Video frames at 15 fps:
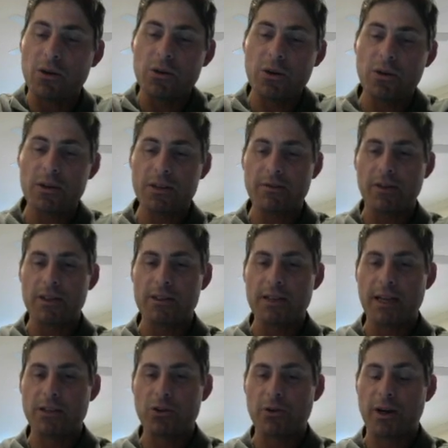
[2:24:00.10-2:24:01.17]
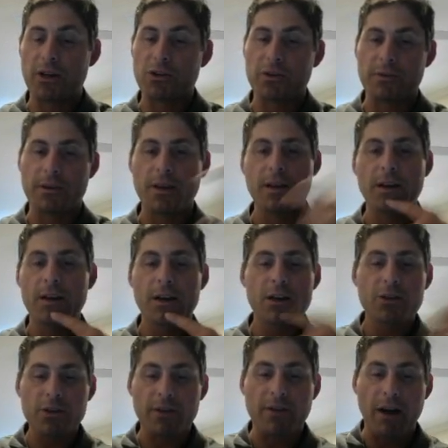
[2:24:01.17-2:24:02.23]
No units of unsaturation.
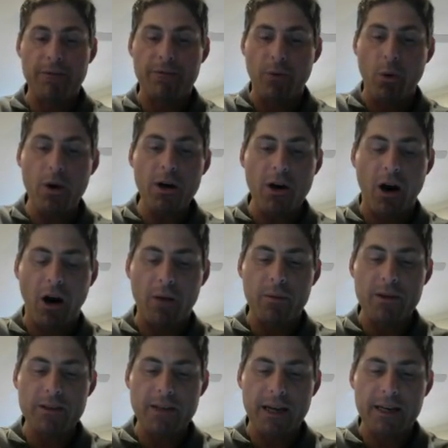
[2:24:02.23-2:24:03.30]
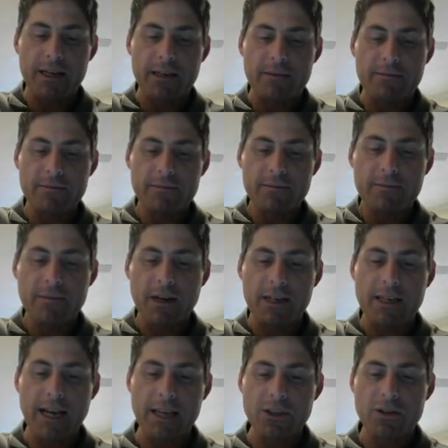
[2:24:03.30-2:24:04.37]
So I've got 4 carbons. I can
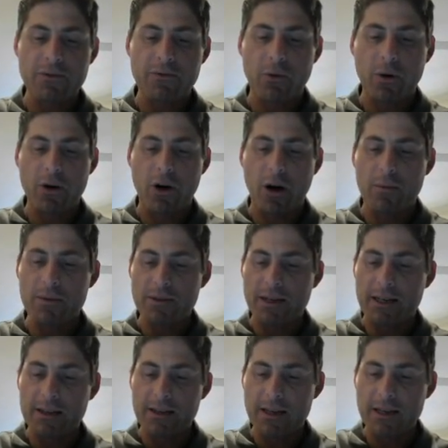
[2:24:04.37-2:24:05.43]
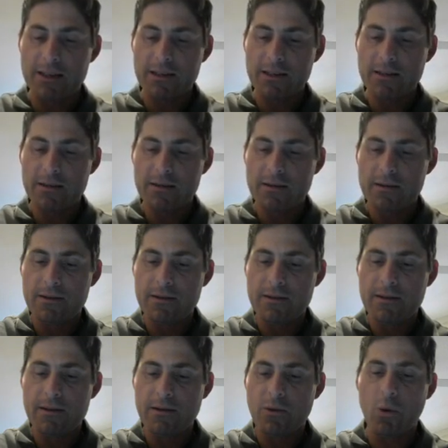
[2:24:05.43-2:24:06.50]
attach the 4 carbons like this
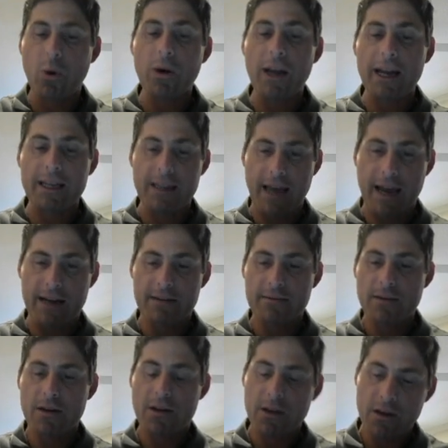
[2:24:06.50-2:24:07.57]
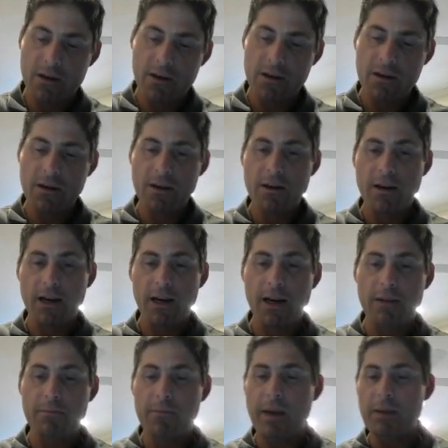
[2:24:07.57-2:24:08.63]
or like that.
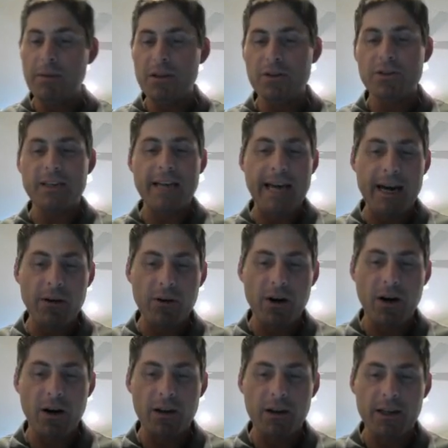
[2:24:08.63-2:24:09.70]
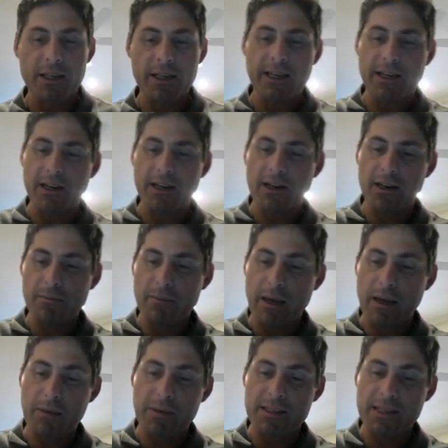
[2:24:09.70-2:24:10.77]
Maybe there's an alcohol in here.
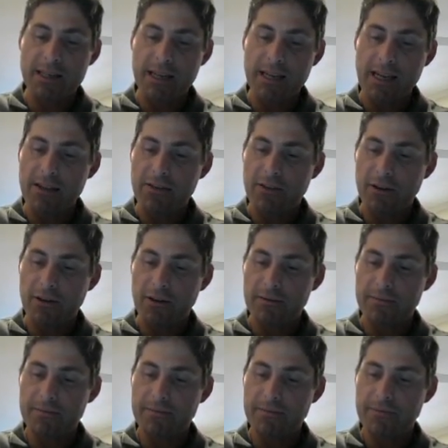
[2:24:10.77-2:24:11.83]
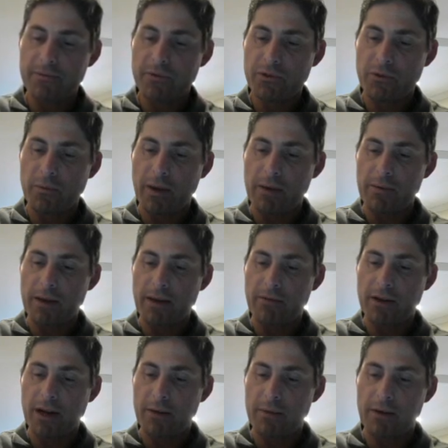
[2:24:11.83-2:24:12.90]
Maybe it's an ether. So maybe
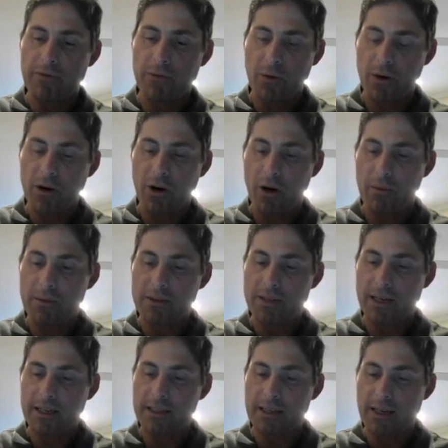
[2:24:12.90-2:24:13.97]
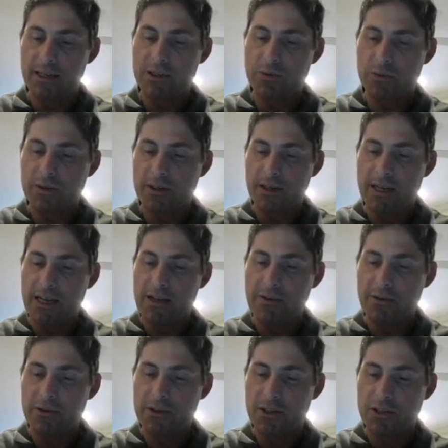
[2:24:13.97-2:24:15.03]
I've got my 4 carbons like this with the
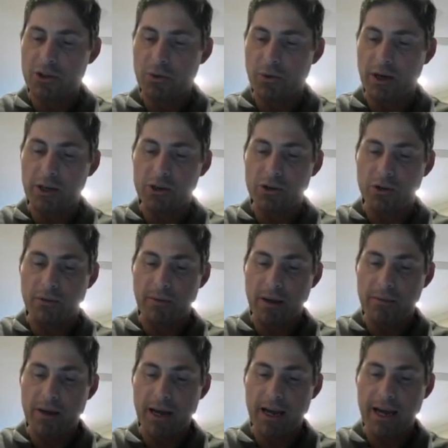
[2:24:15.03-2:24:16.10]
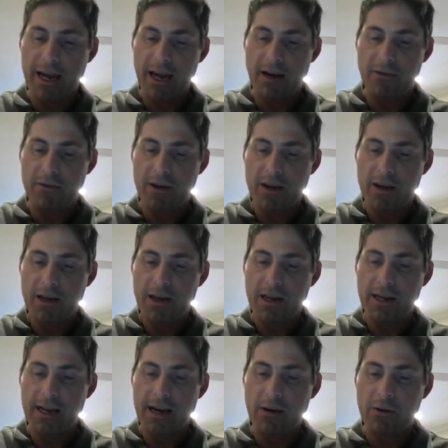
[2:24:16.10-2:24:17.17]
ether situation, or maybe I have
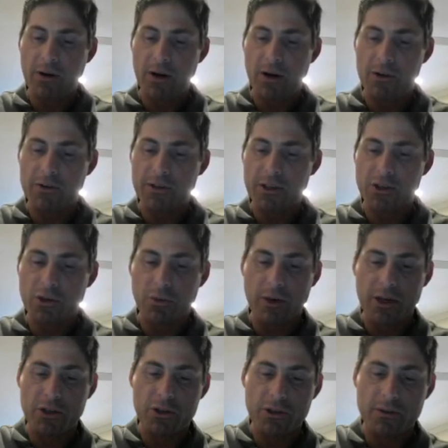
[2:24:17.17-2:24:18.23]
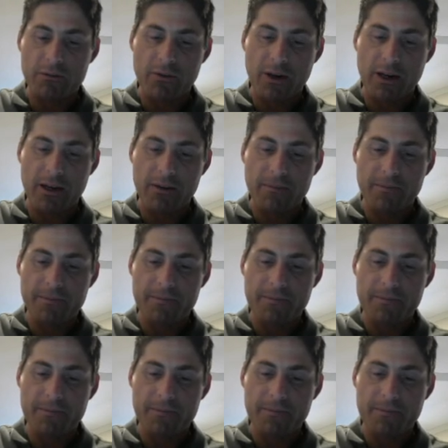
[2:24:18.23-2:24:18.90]
an alcohol situation, right?